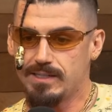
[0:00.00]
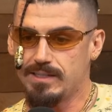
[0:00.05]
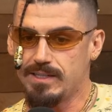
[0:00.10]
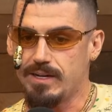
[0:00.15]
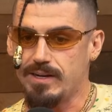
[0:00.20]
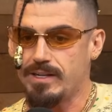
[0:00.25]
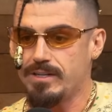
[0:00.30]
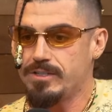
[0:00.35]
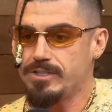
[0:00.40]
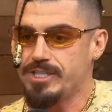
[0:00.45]

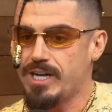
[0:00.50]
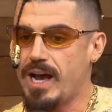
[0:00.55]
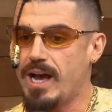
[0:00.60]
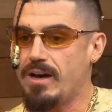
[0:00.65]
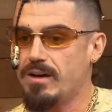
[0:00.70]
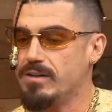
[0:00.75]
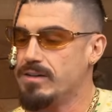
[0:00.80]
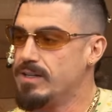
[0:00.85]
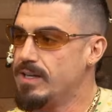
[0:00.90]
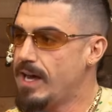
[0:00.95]
their inner
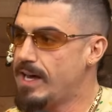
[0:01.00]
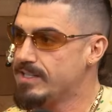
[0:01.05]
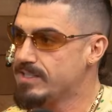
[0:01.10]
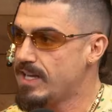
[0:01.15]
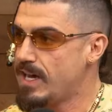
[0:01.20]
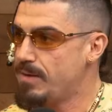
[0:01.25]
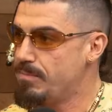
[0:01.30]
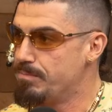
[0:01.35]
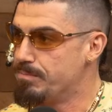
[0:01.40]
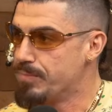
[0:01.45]
child has
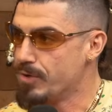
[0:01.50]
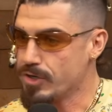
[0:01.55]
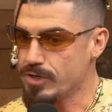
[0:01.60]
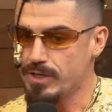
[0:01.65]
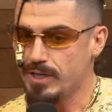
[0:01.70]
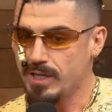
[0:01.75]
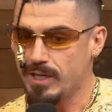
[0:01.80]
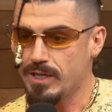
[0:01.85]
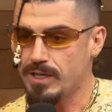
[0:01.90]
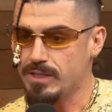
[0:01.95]
that
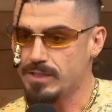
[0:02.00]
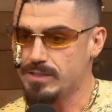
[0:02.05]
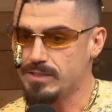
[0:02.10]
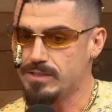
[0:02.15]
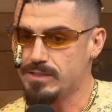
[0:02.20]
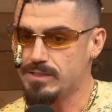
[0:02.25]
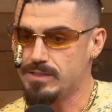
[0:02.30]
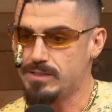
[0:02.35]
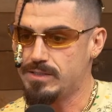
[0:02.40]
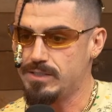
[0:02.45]
burning
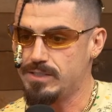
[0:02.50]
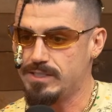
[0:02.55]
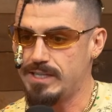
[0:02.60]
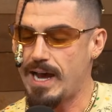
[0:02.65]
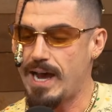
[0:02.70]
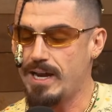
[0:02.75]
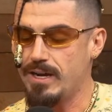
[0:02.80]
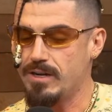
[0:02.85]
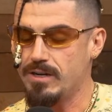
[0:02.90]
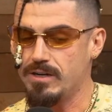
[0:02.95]

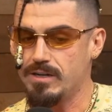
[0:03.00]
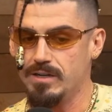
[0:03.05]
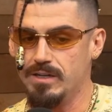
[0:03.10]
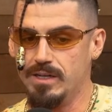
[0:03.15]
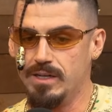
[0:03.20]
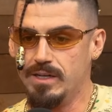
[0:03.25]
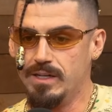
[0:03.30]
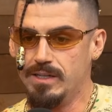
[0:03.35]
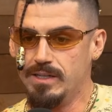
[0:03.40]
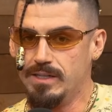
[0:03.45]
desire
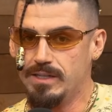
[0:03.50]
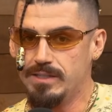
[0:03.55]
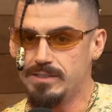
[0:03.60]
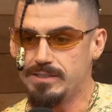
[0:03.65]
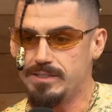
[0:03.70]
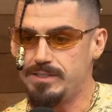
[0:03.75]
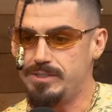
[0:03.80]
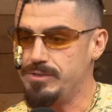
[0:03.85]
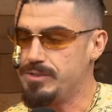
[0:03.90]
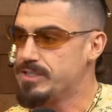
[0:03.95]

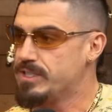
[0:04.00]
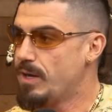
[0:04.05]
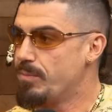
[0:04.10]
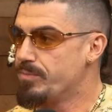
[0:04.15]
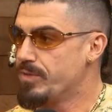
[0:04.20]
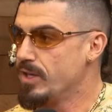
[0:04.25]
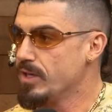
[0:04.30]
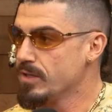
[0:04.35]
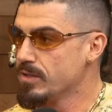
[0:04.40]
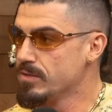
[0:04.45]
to do
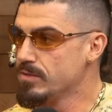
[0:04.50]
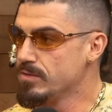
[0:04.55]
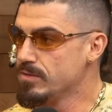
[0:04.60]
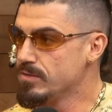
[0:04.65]
something,